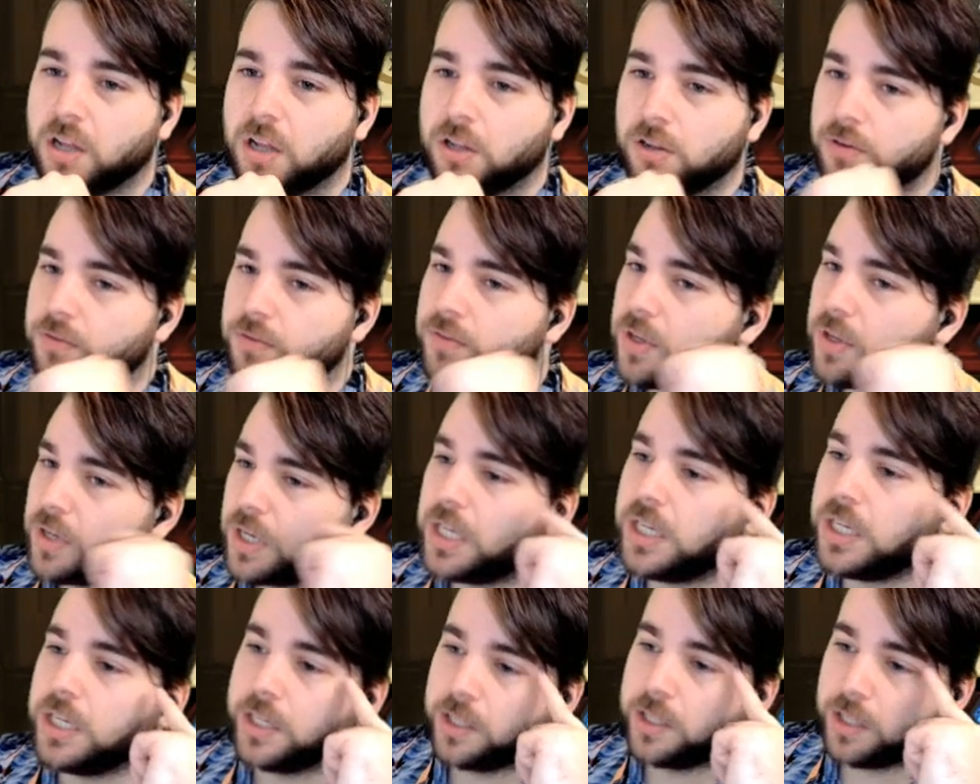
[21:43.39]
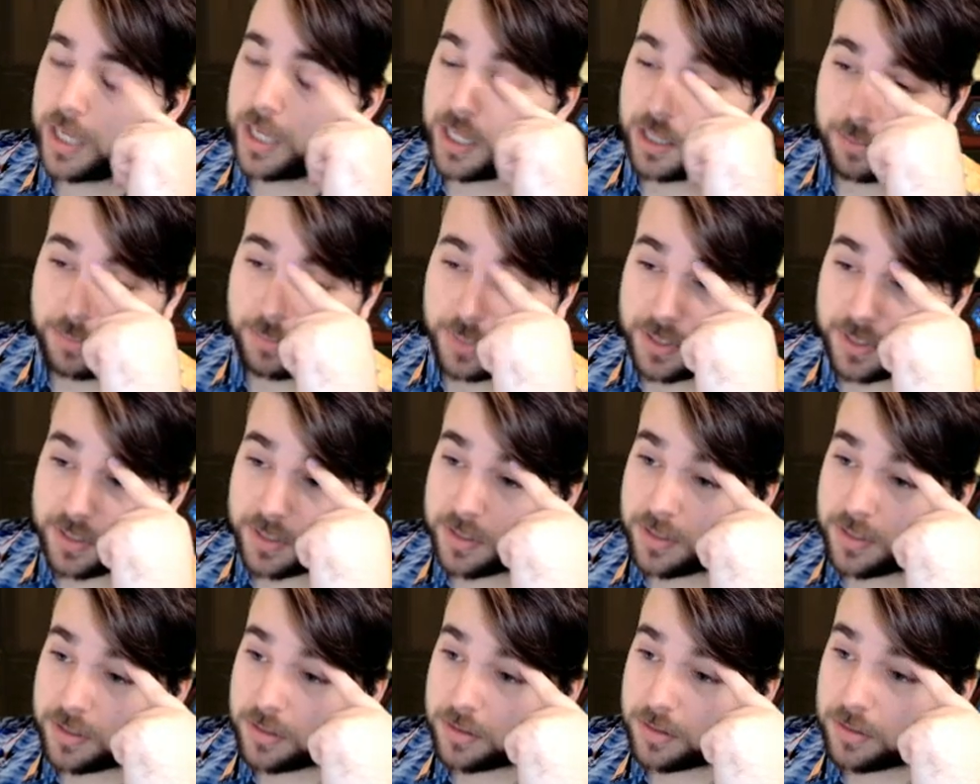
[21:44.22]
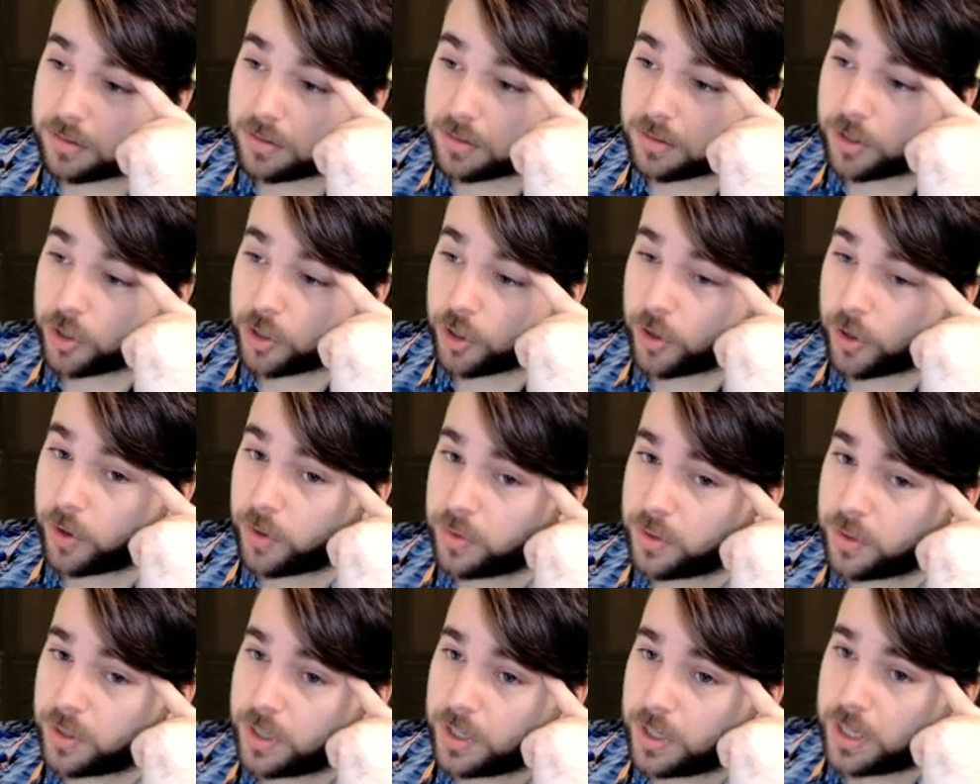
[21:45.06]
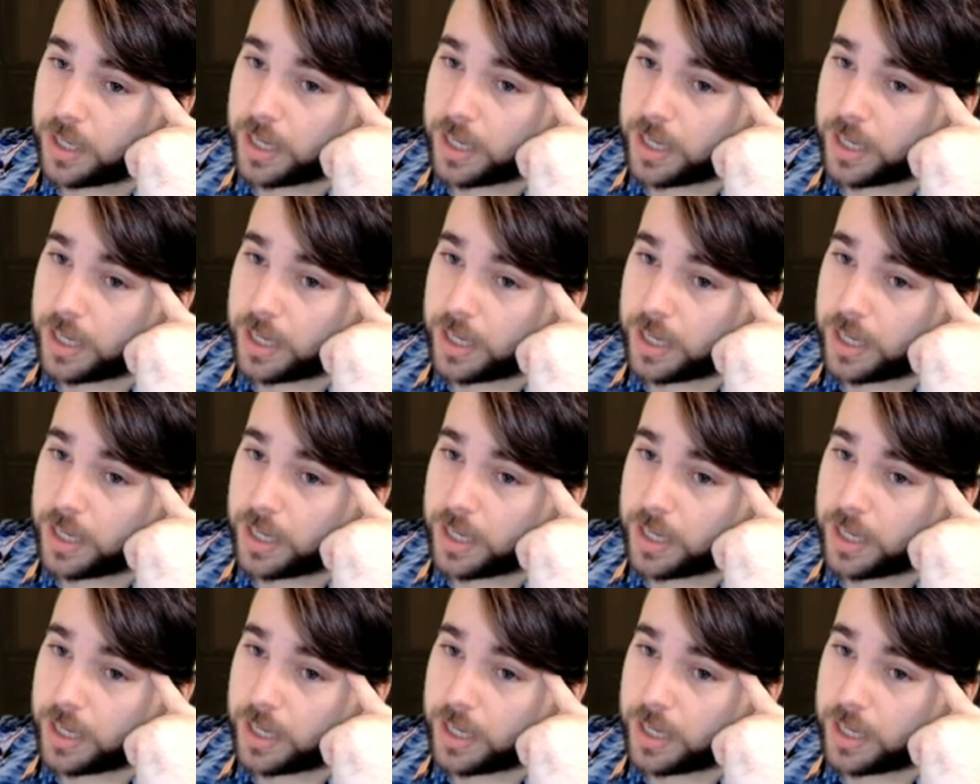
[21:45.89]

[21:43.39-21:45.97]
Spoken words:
a lot of the heal elements go.